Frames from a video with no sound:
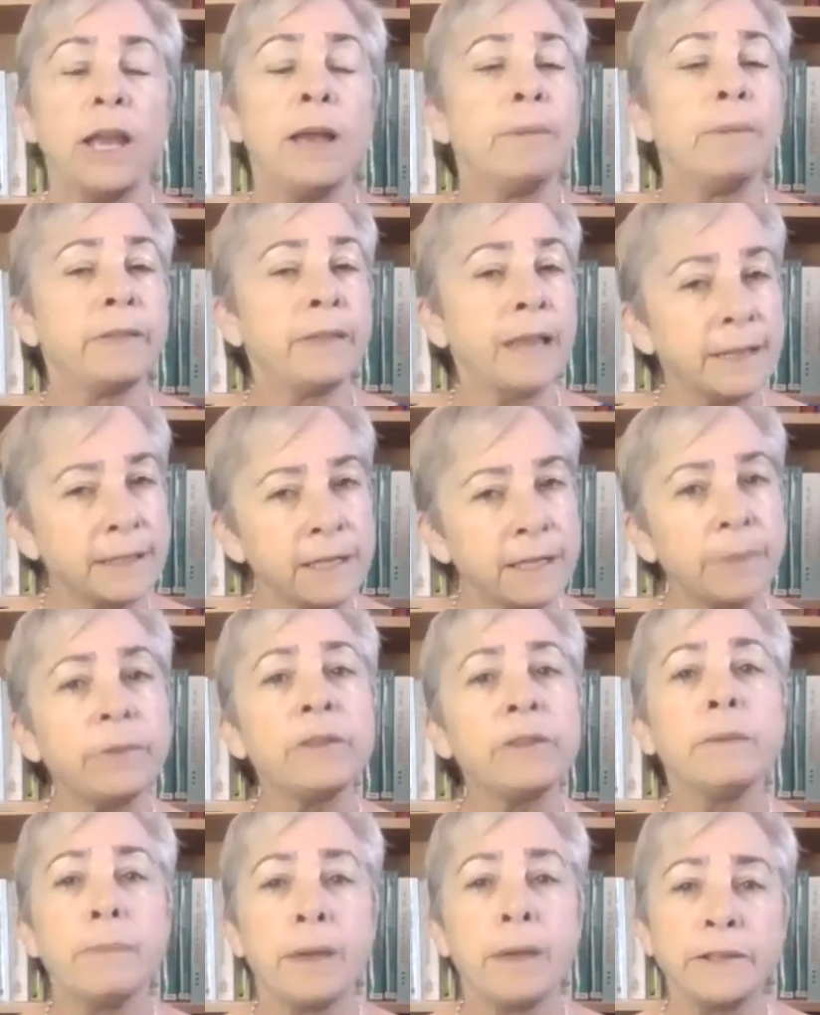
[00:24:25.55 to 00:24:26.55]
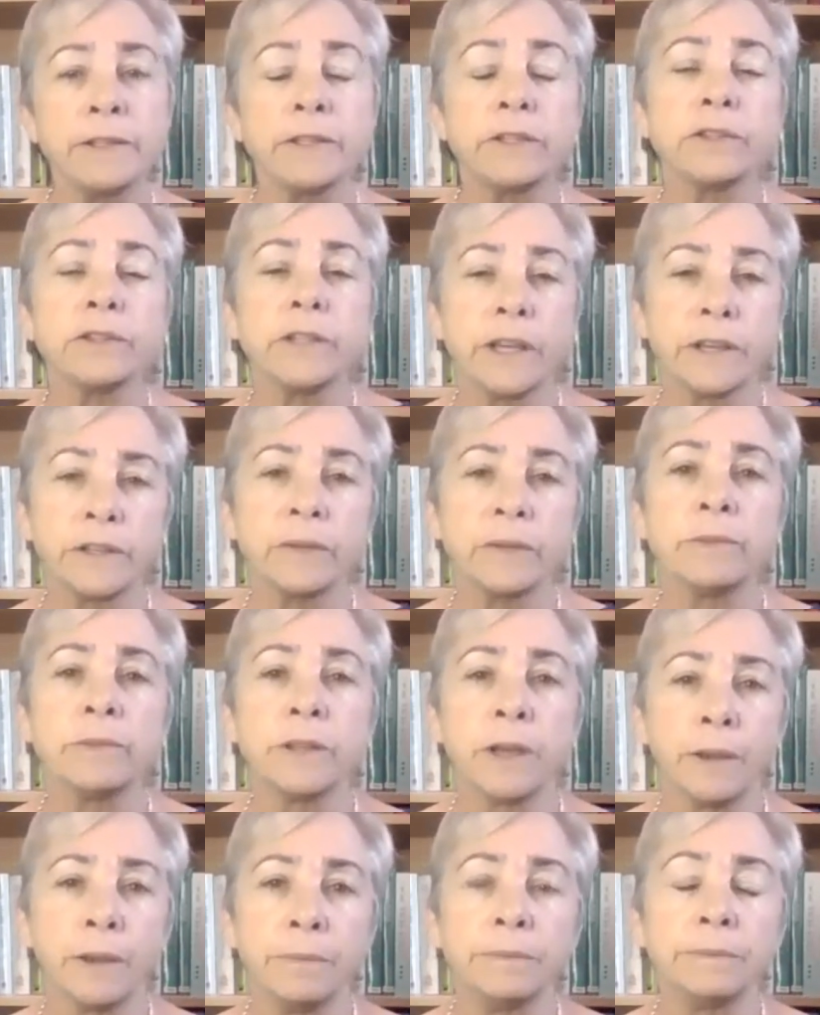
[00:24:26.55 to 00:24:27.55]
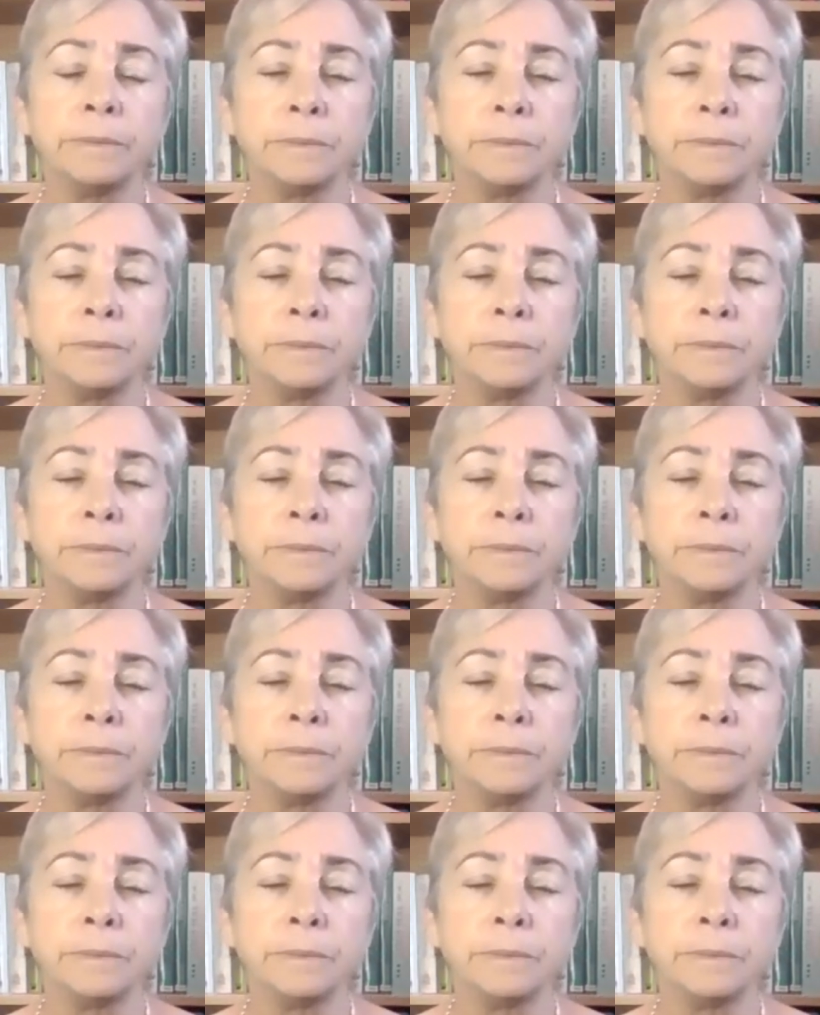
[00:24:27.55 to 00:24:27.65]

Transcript: But that's something that may still take some time.